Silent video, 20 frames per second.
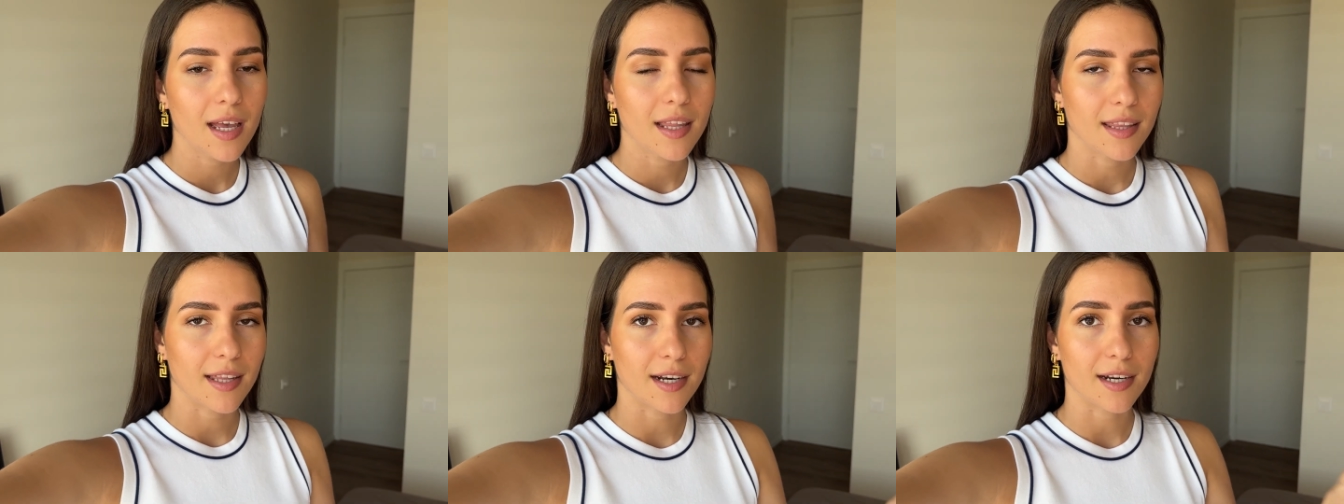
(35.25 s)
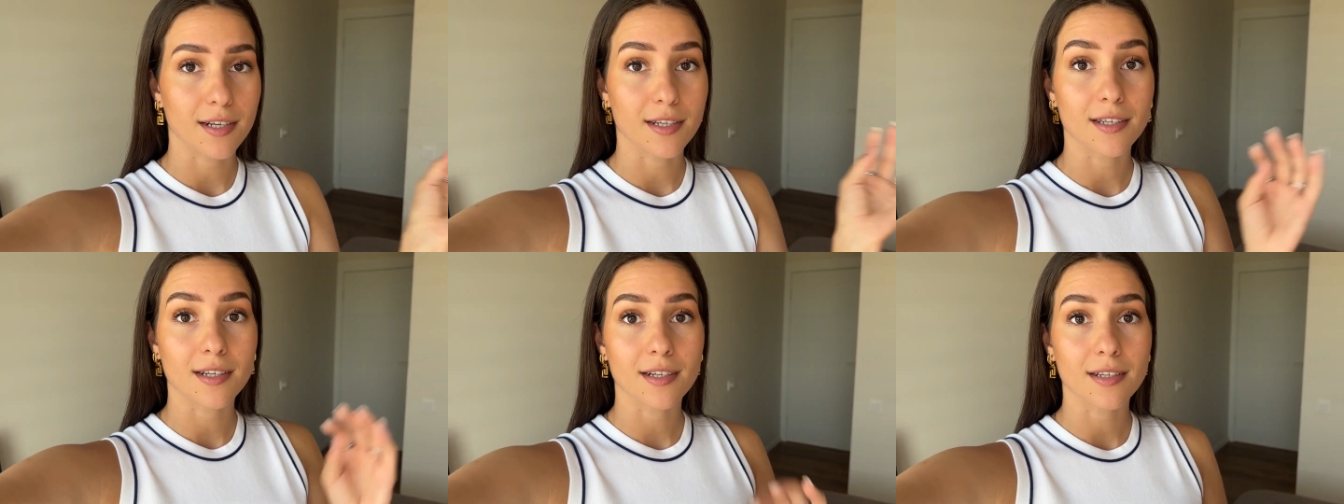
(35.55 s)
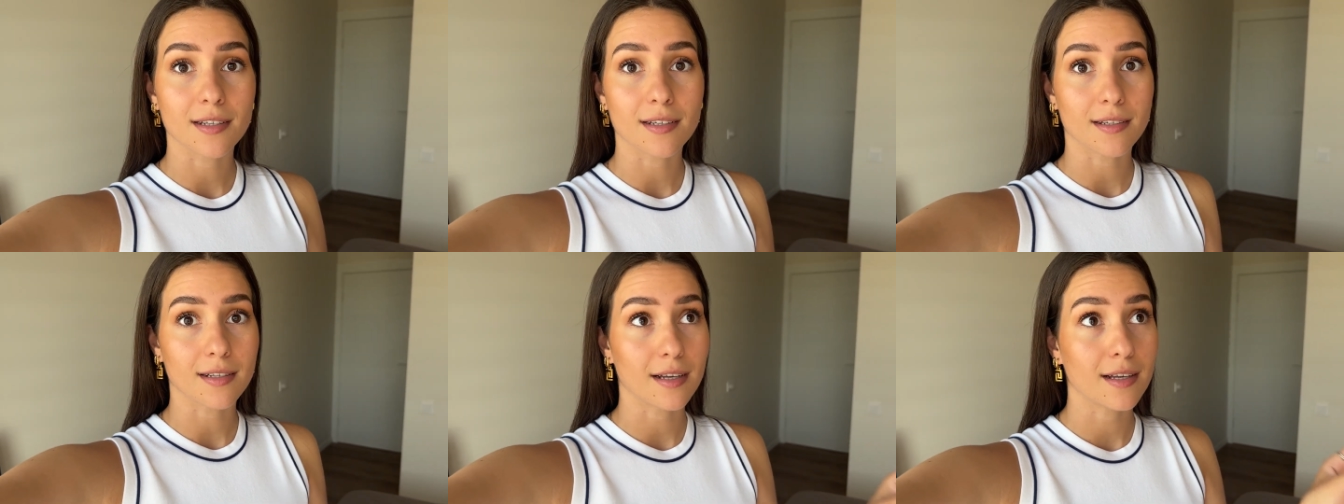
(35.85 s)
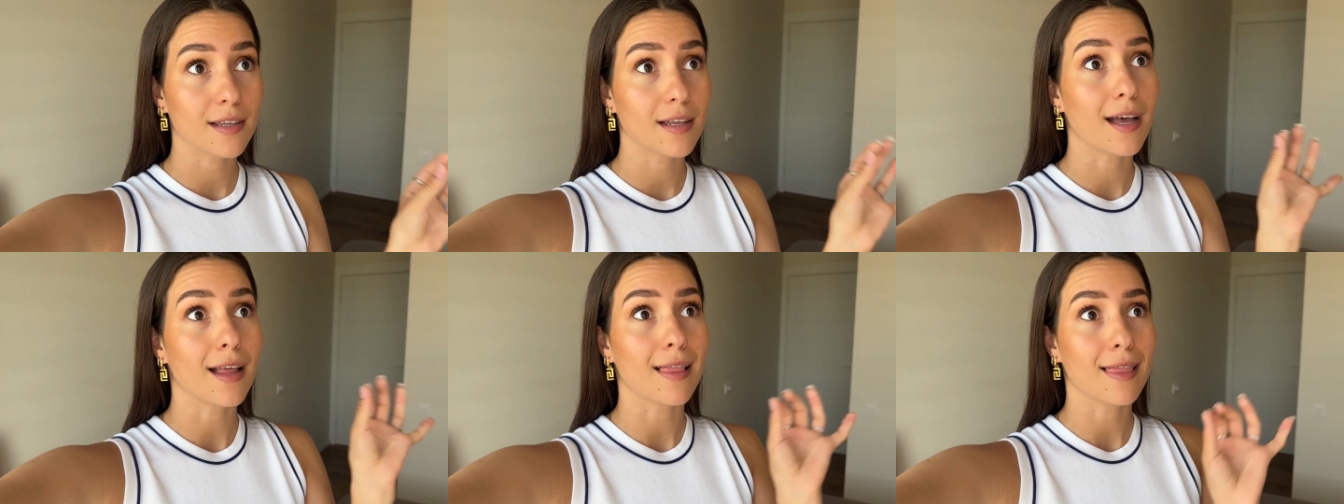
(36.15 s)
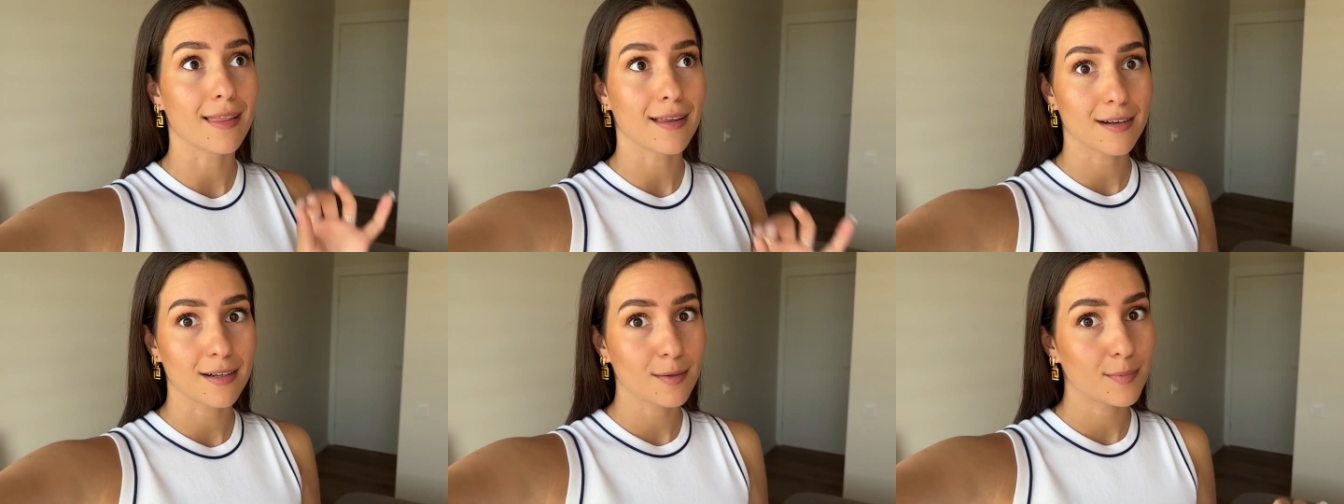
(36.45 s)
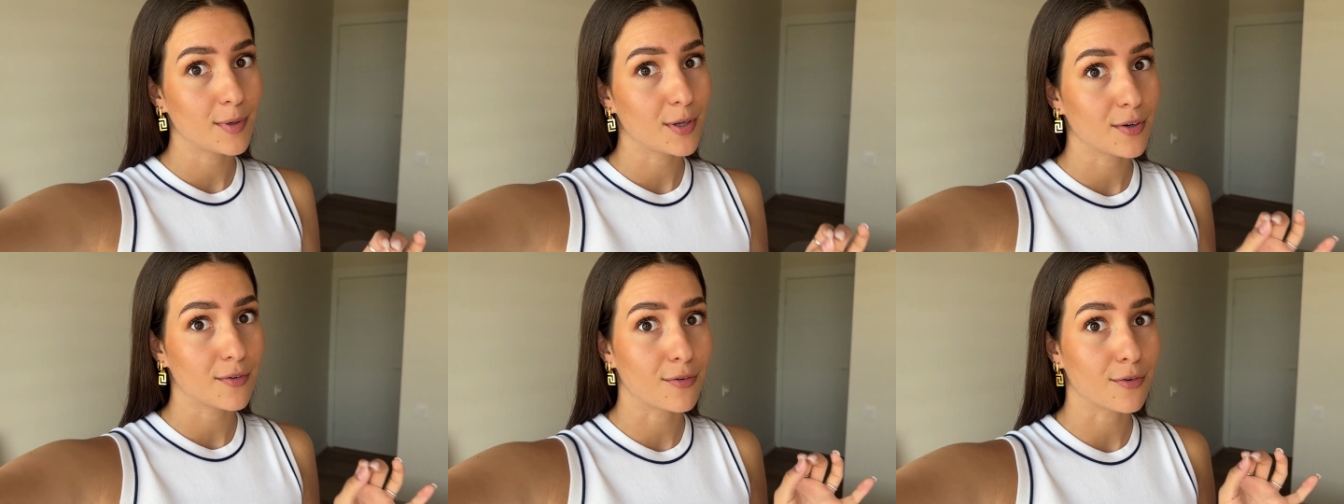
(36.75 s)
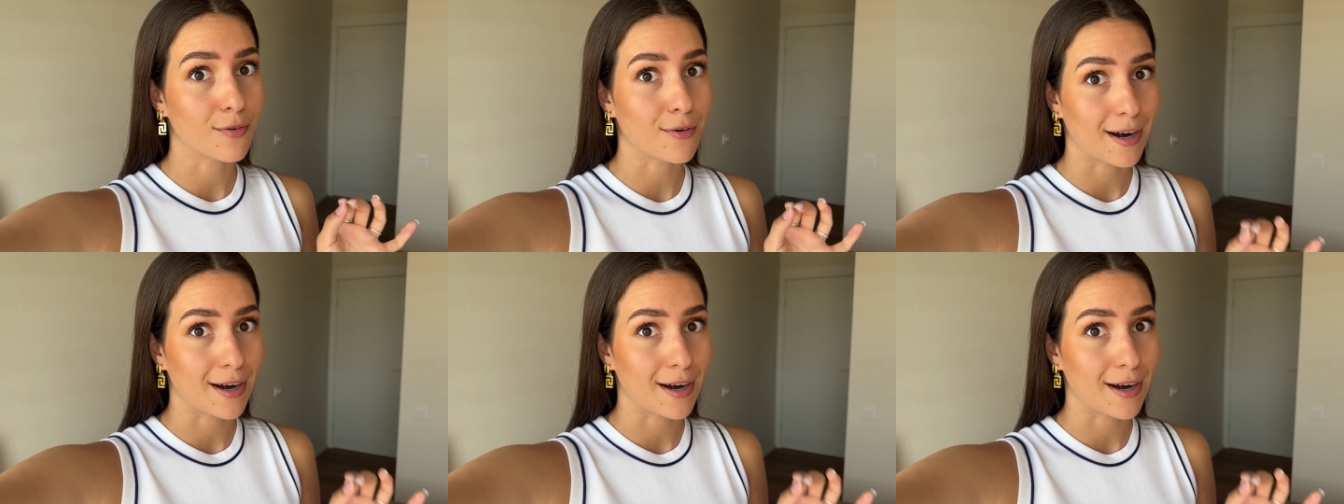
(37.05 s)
that I needed a, a little bit of